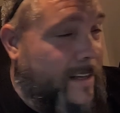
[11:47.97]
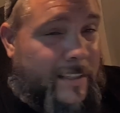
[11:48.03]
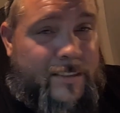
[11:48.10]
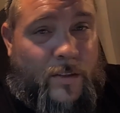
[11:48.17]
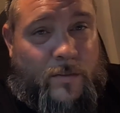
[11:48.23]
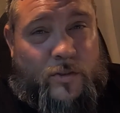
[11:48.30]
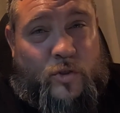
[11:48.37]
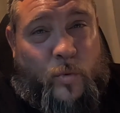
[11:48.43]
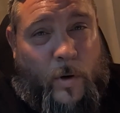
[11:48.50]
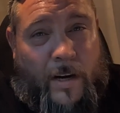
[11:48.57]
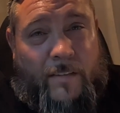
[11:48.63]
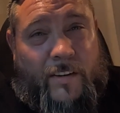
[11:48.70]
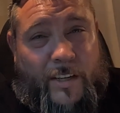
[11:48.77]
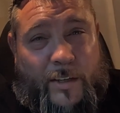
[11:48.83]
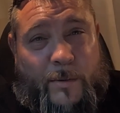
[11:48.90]
Yeah, that's over
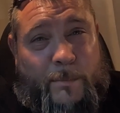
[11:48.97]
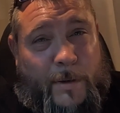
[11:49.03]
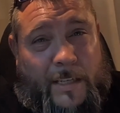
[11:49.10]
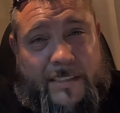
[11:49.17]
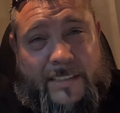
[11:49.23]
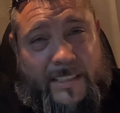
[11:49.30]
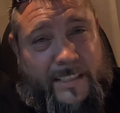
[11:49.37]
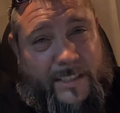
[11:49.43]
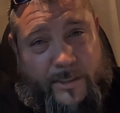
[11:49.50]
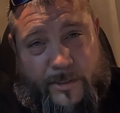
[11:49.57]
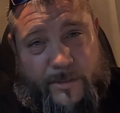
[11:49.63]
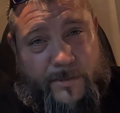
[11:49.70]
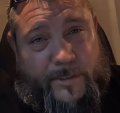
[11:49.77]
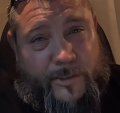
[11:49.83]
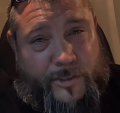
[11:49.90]
$1,200 a
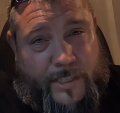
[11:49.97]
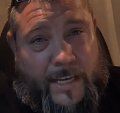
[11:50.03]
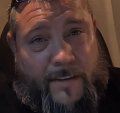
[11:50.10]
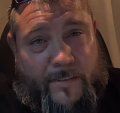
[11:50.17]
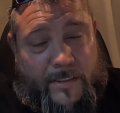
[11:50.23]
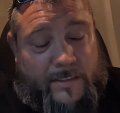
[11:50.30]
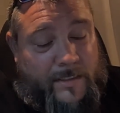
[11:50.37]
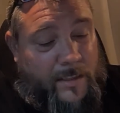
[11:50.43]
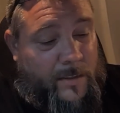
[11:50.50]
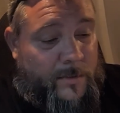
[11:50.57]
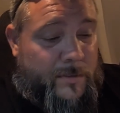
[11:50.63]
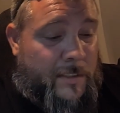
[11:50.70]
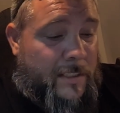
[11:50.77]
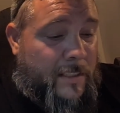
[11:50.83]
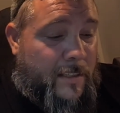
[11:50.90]
year you're saving. So
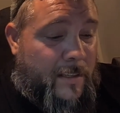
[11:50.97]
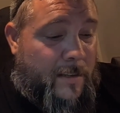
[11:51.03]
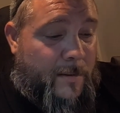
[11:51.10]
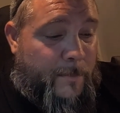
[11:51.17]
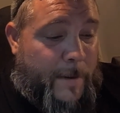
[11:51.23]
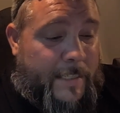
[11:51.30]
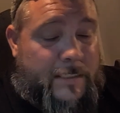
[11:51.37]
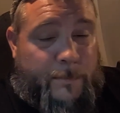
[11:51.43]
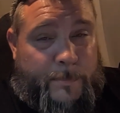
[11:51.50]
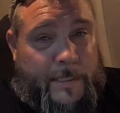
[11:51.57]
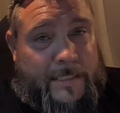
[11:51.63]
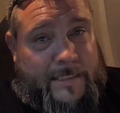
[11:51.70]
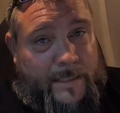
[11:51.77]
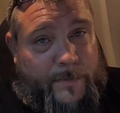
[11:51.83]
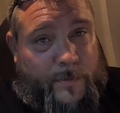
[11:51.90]
makes a
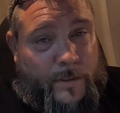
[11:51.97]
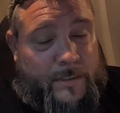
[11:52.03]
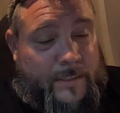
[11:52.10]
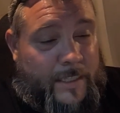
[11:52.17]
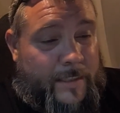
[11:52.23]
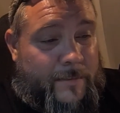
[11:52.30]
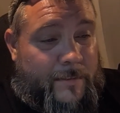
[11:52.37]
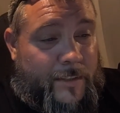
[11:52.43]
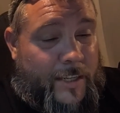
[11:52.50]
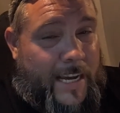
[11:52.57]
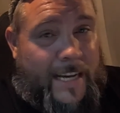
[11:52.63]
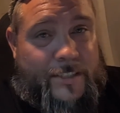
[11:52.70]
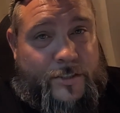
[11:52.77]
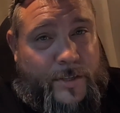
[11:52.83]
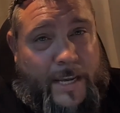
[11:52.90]
big difference. And you
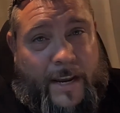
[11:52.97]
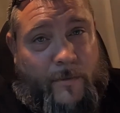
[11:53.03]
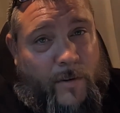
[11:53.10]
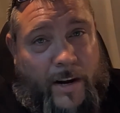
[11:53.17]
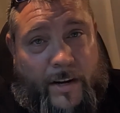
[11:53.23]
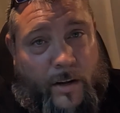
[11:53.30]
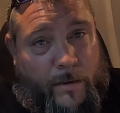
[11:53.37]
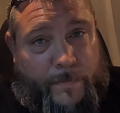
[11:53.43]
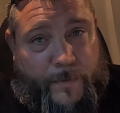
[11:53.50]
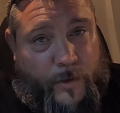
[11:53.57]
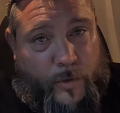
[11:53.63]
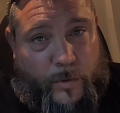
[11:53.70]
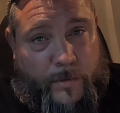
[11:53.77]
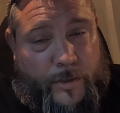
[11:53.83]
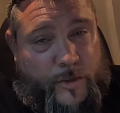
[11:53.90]
guys, you can't write off
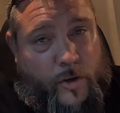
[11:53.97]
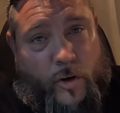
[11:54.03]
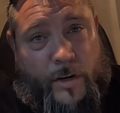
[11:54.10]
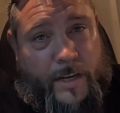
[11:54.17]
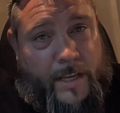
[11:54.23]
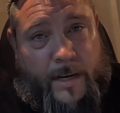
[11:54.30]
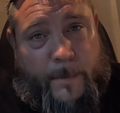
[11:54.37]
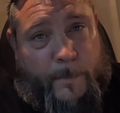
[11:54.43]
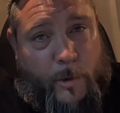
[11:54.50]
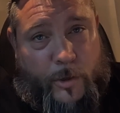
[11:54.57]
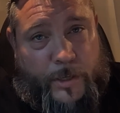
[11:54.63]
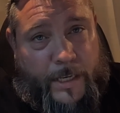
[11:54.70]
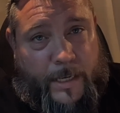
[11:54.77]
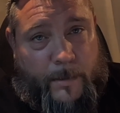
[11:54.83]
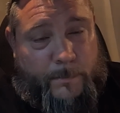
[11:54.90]
food because you're already getting per
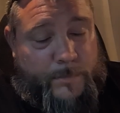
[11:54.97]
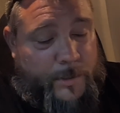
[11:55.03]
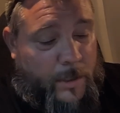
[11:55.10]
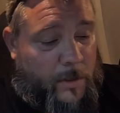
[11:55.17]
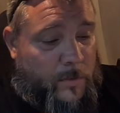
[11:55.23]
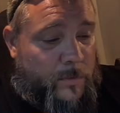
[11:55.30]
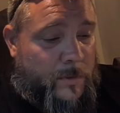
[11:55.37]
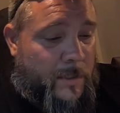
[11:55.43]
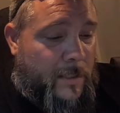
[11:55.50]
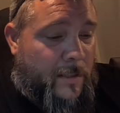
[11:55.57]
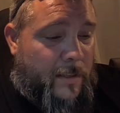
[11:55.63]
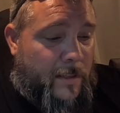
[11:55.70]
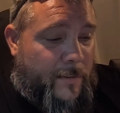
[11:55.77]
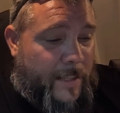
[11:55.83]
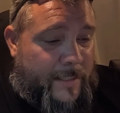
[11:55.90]
diem. So
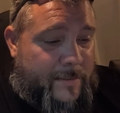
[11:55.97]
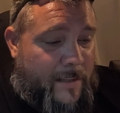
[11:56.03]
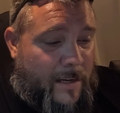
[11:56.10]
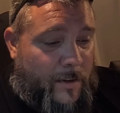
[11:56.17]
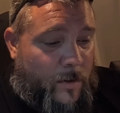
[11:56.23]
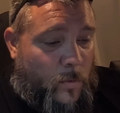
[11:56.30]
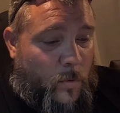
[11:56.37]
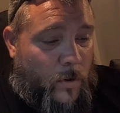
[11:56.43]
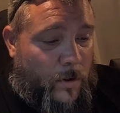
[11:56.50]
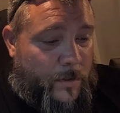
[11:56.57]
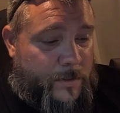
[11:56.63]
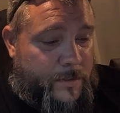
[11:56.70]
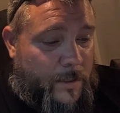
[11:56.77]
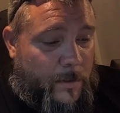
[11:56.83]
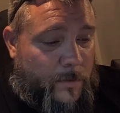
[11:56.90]
that's not going to
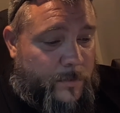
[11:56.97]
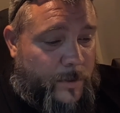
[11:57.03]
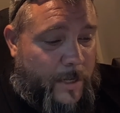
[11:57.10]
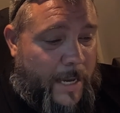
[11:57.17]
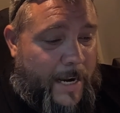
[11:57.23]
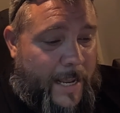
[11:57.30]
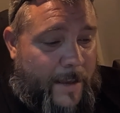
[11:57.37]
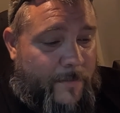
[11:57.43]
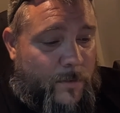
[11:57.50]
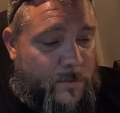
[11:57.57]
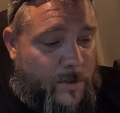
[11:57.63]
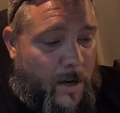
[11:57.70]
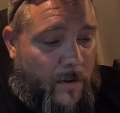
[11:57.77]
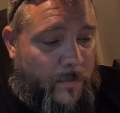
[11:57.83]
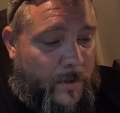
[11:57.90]
work. So you got to have those
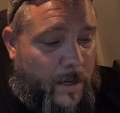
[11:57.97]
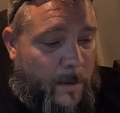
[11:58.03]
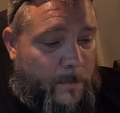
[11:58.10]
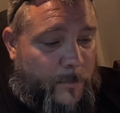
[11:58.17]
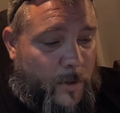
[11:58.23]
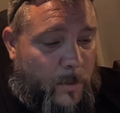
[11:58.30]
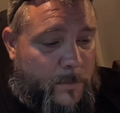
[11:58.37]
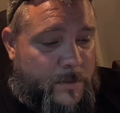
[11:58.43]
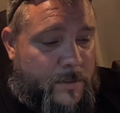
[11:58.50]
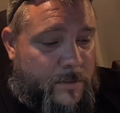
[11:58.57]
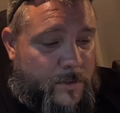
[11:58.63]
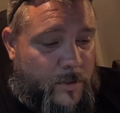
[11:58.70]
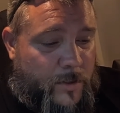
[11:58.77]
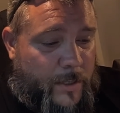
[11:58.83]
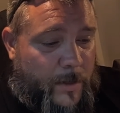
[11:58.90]
coffee cup and thermoses
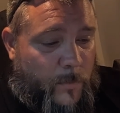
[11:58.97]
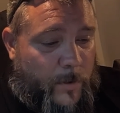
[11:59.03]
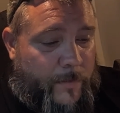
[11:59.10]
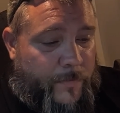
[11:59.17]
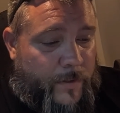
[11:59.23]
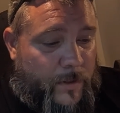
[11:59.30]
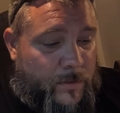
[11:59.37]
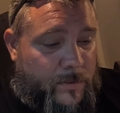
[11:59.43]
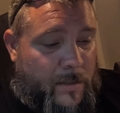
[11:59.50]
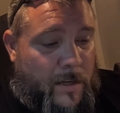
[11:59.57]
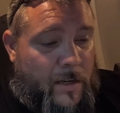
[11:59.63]
so you can get refills.